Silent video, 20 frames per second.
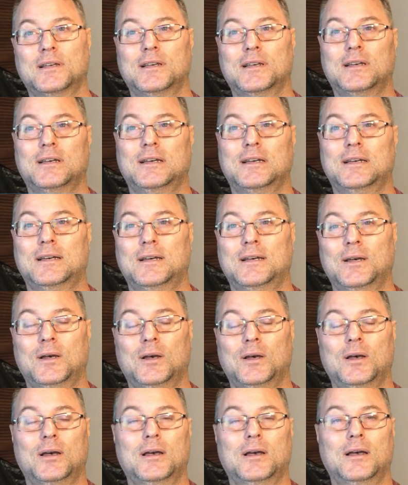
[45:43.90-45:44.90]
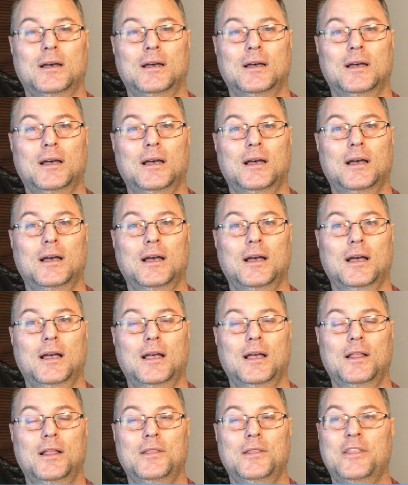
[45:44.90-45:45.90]
That makes me say, ouch,
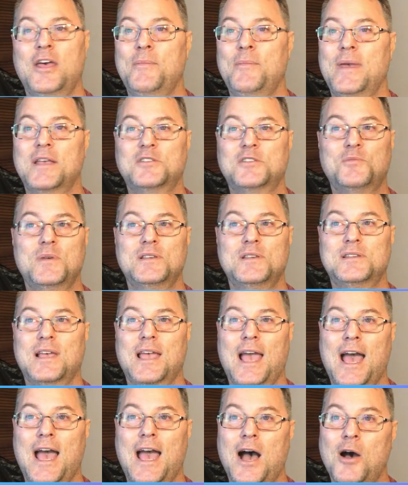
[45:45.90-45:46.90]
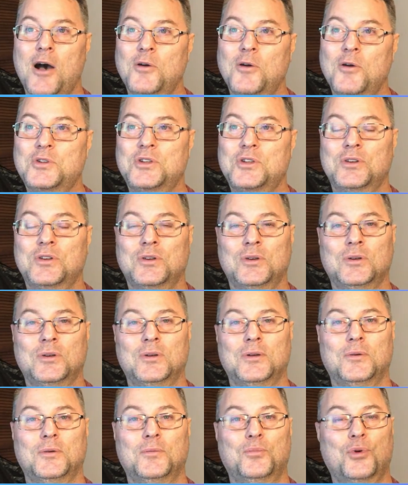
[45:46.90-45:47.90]
praise the Lord, and oh me
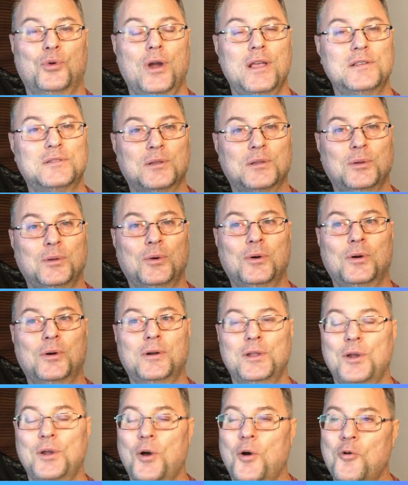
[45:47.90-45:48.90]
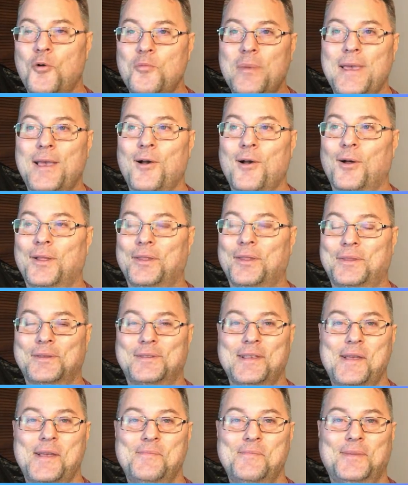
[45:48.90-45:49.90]
all at the same time. Because we
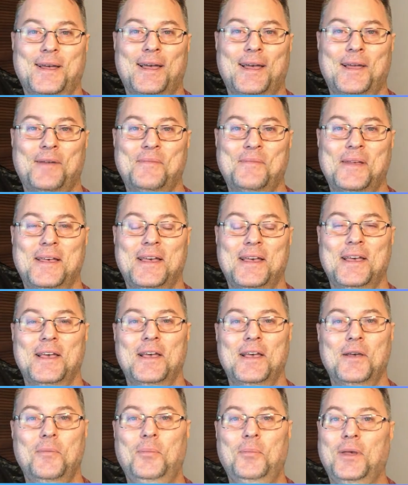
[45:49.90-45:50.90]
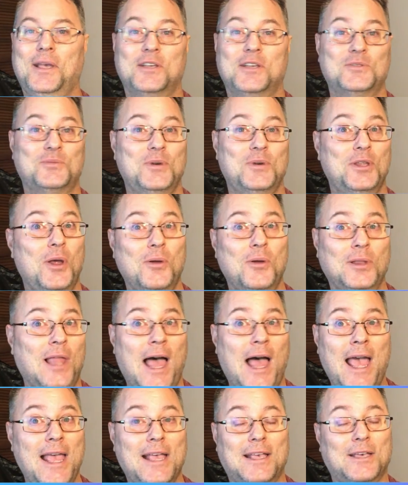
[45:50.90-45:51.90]
don't like, we don't like difficulties,
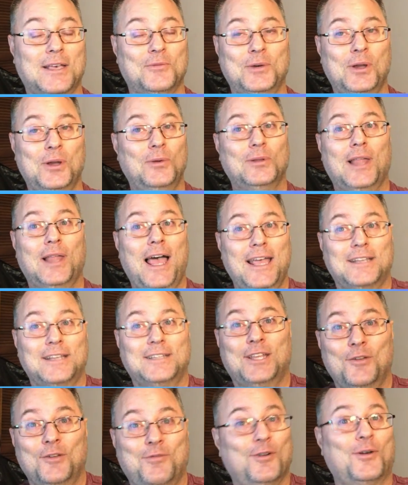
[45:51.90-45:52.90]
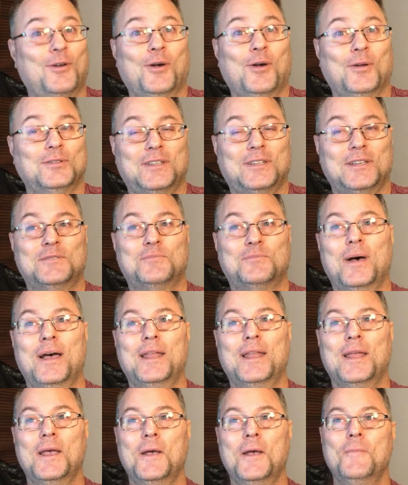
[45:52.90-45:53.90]
but being able
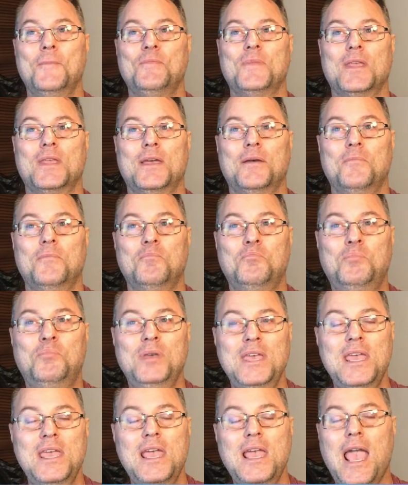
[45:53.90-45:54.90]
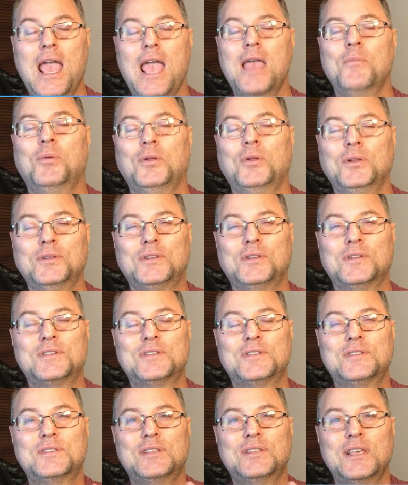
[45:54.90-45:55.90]
to see God's
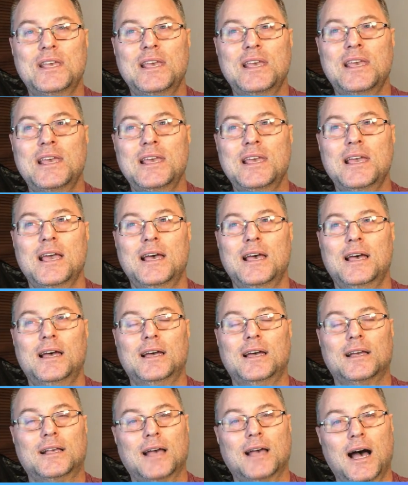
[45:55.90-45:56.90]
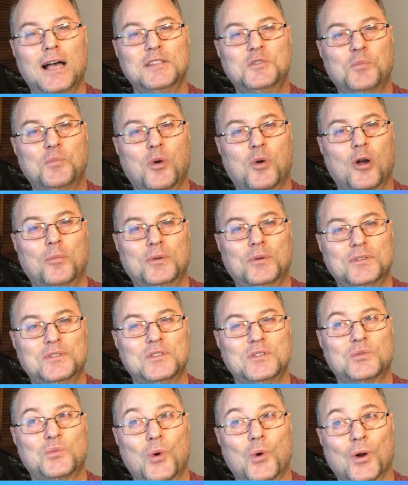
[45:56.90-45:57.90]
purposes worked out through
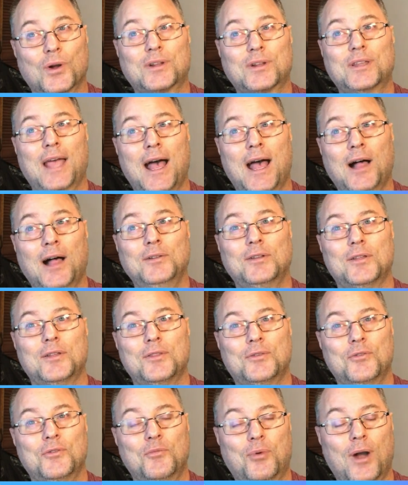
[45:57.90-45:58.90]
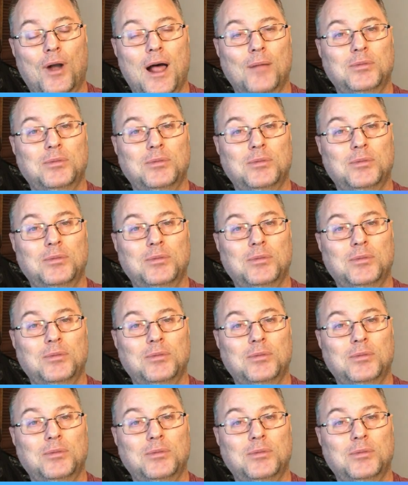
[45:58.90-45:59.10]
problems and difficulties,